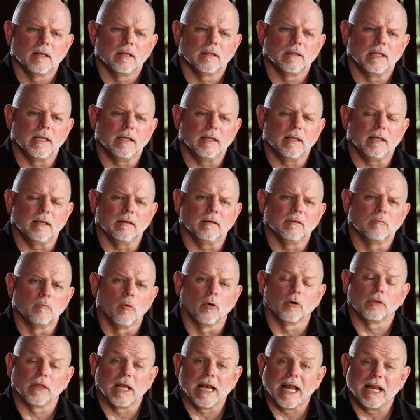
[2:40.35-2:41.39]
The
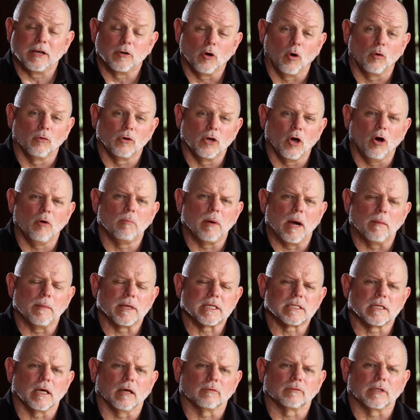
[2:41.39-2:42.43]
more that I don't know about
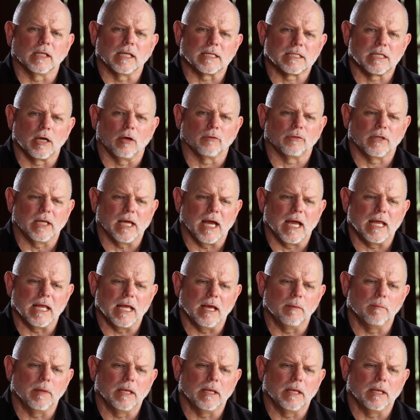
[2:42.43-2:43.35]
myself, the less healthy I am.